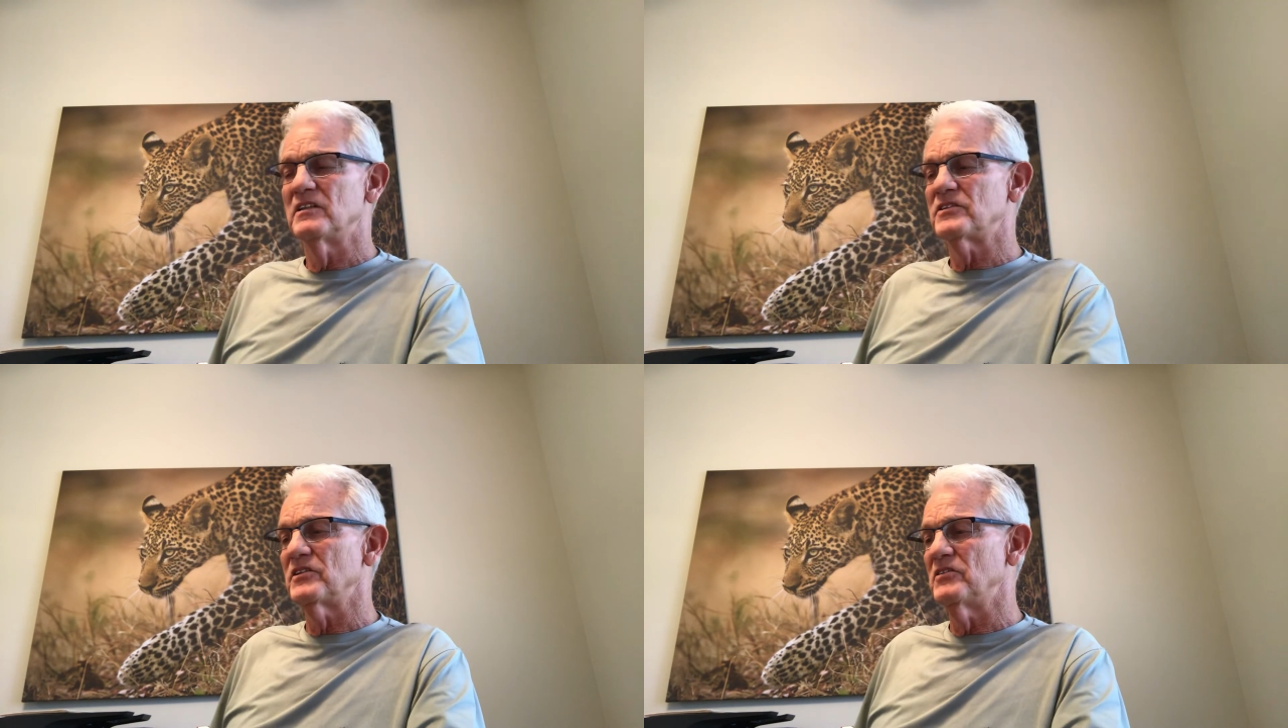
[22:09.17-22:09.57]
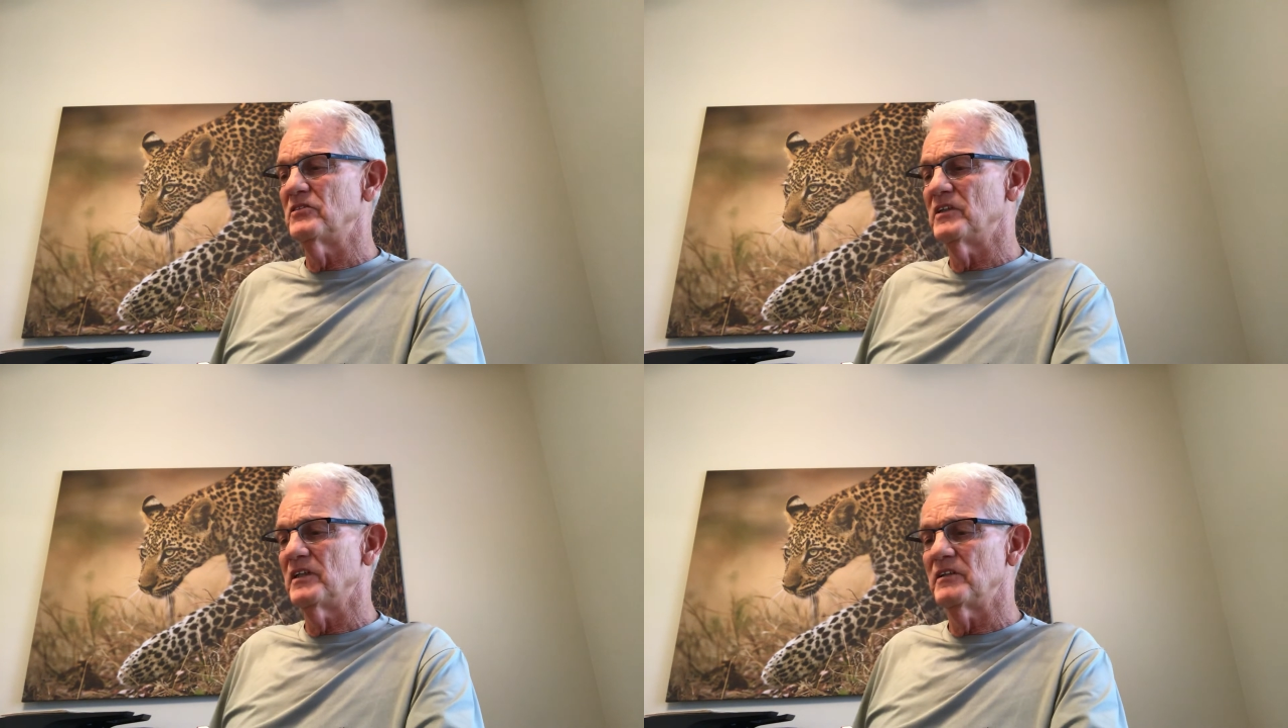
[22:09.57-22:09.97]

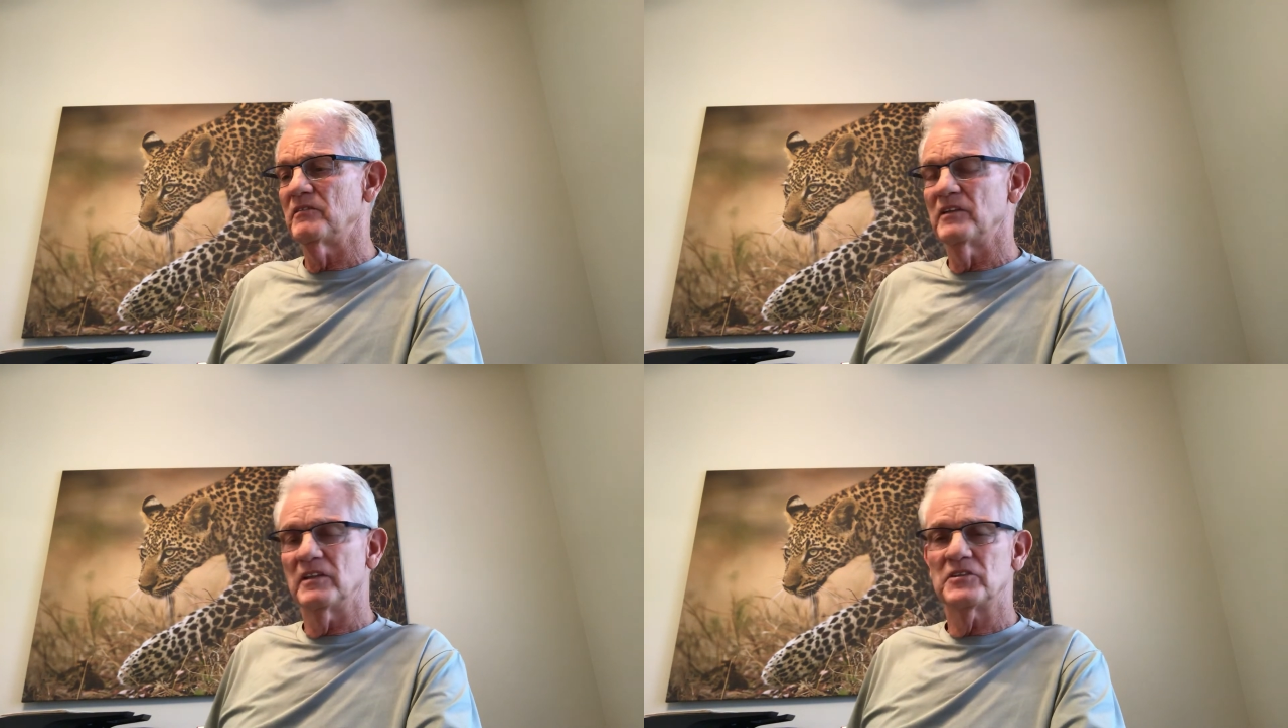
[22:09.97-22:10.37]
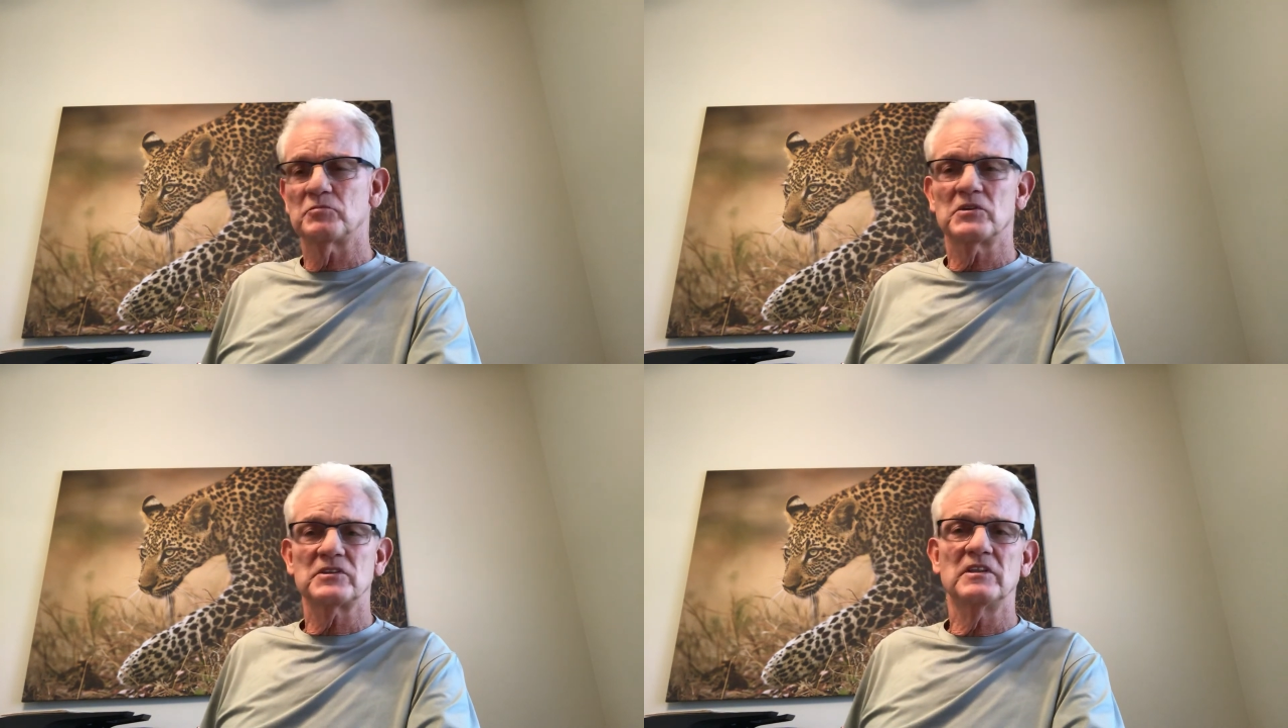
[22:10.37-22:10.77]
So this
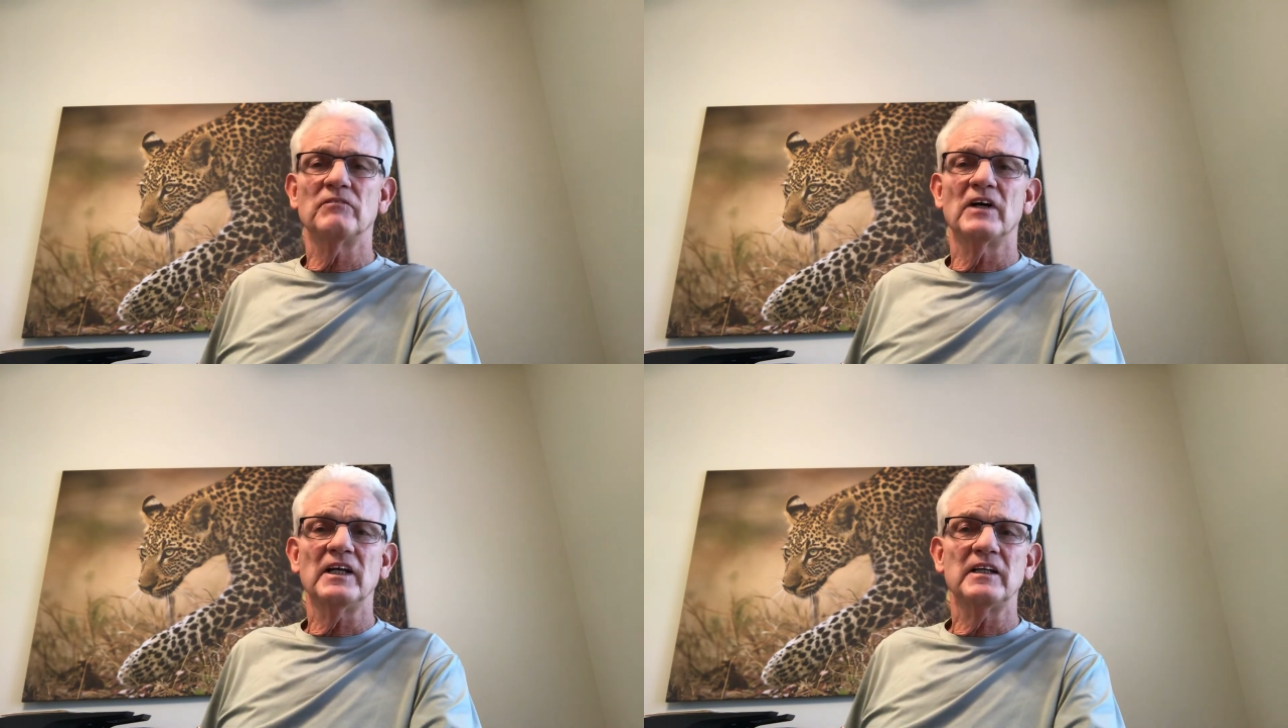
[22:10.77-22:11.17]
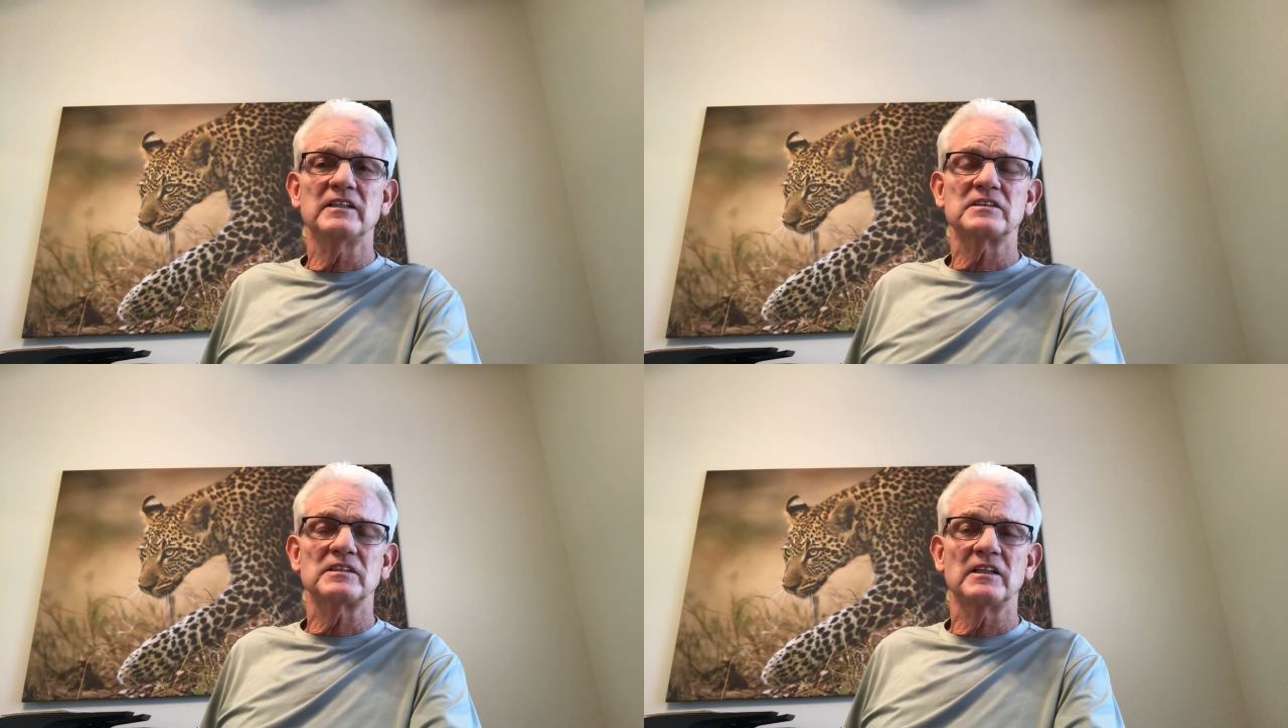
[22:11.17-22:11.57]
person invited
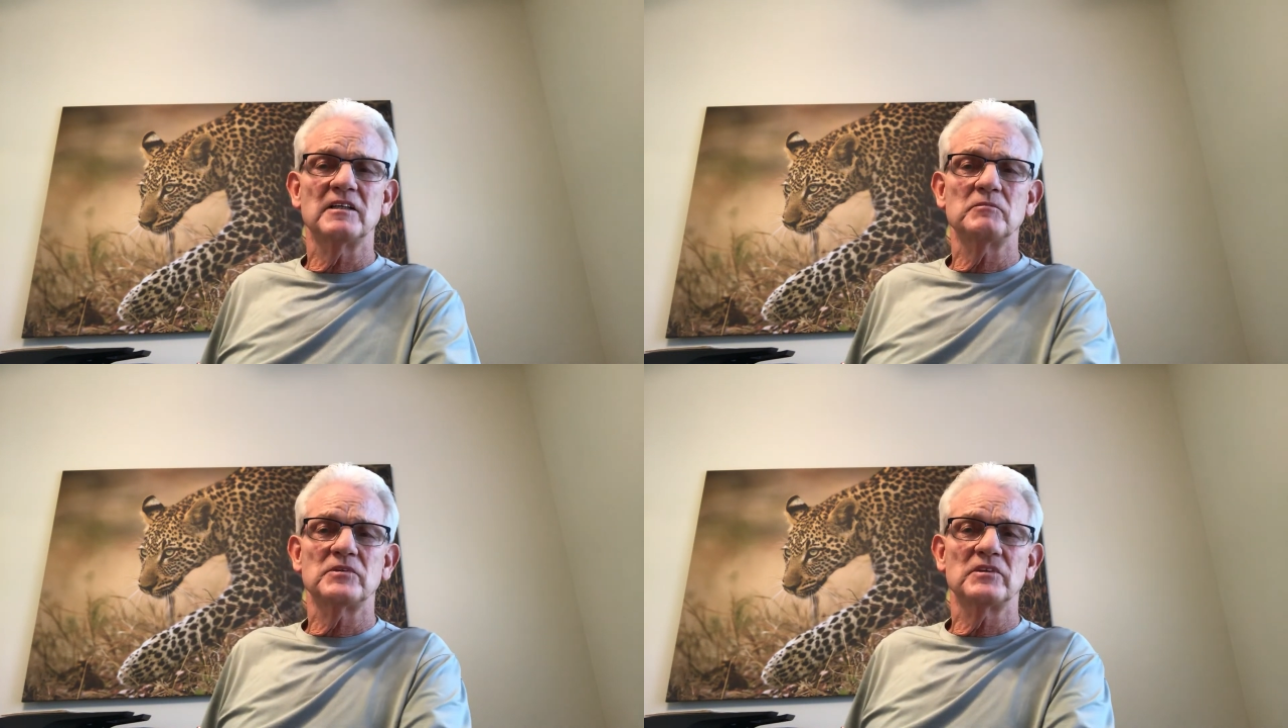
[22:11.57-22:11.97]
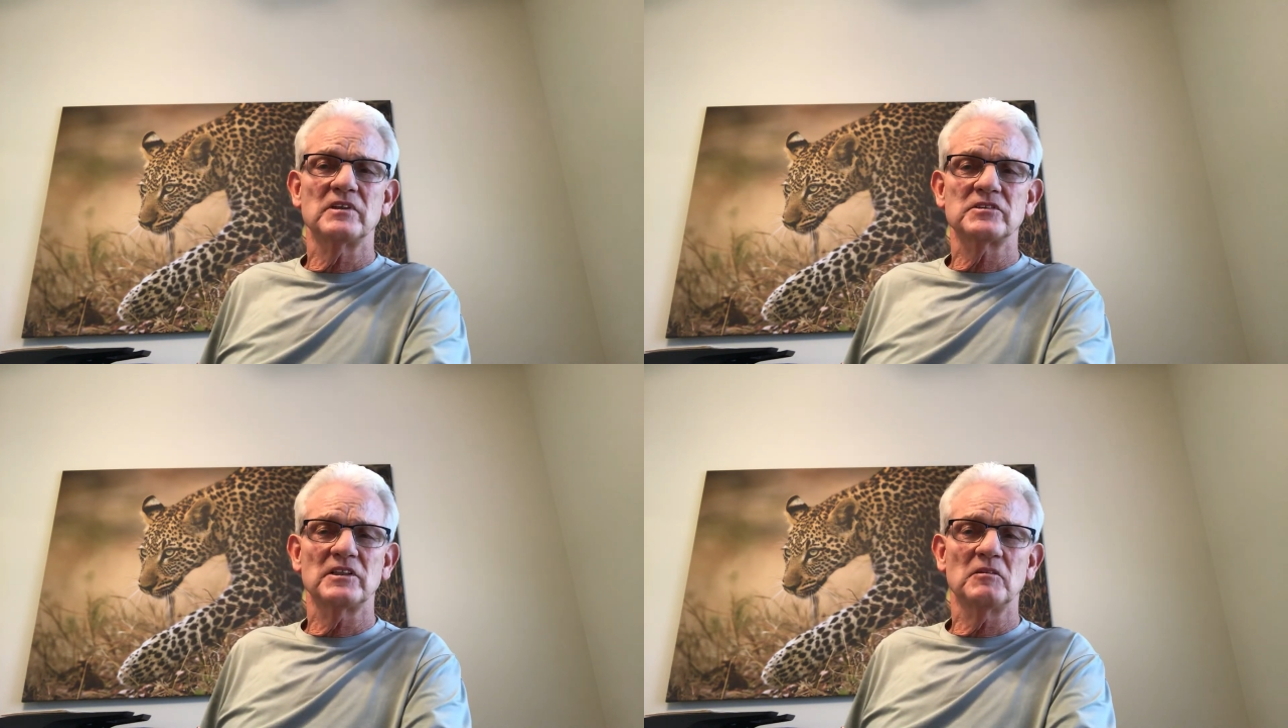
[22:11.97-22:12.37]
us to come to
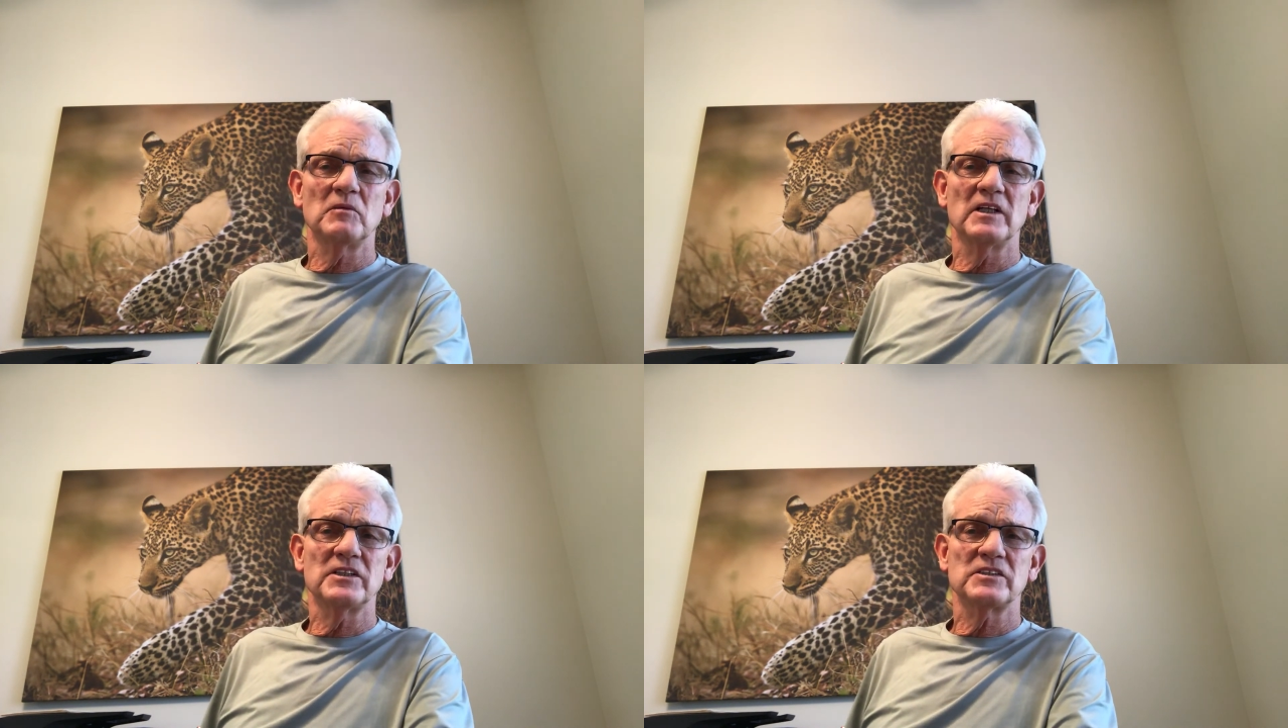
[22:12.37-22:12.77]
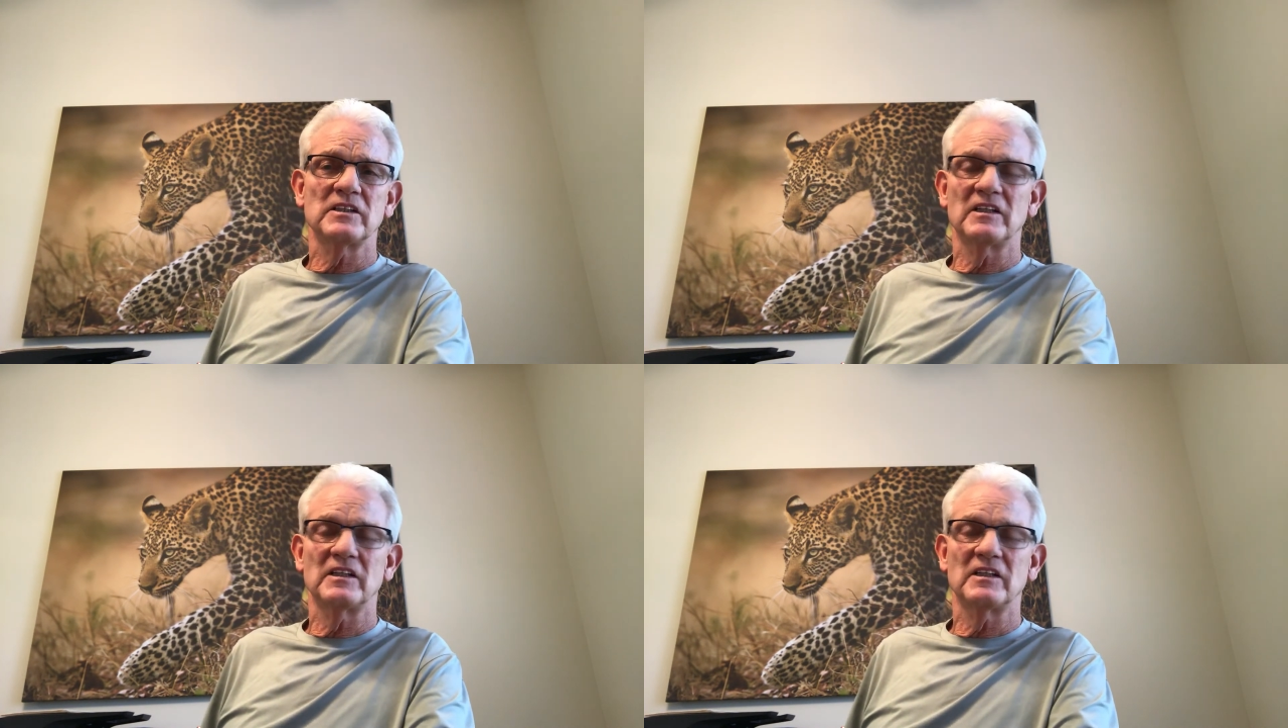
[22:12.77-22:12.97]
their celebration.